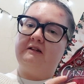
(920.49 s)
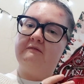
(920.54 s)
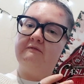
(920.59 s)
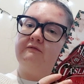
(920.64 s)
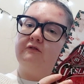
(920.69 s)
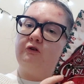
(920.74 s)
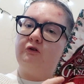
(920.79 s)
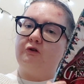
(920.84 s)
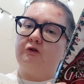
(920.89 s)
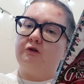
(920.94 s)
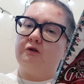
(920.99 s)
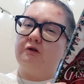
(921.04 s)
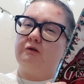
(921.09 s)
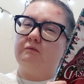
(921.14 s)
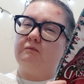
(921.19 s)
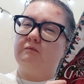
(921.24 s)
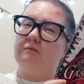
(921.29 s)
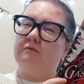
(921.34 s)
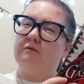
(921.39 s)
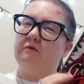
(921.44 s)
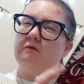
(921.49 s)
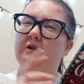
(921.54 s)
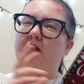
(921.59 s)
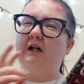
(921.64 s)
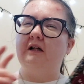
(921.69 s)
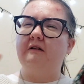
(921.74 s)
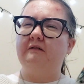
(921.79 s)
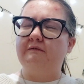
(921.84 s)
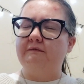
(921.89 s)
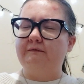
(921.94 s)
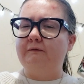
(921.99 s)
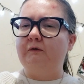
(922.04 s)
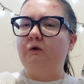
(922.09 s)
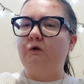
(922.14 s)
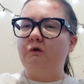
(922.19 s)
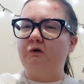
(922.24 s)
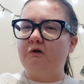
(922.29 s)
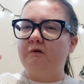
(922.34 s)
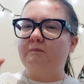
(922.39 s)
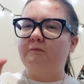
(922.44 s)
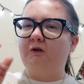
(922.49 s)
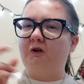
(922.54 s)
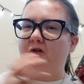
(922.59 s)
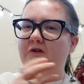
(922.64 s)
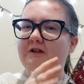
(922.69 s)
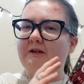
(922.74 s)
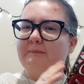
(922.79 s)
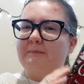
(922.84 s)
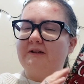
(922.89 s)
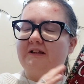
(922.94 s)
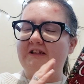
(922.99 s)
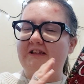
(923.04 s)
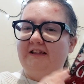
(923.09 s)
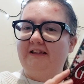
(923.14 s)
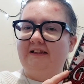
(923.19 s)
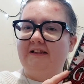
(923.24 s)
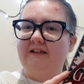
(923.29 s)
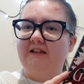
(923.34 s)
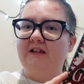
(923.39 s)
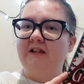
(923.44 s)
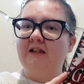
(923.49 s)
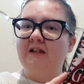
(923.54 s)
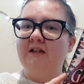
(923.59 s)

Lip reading: in forced proximity.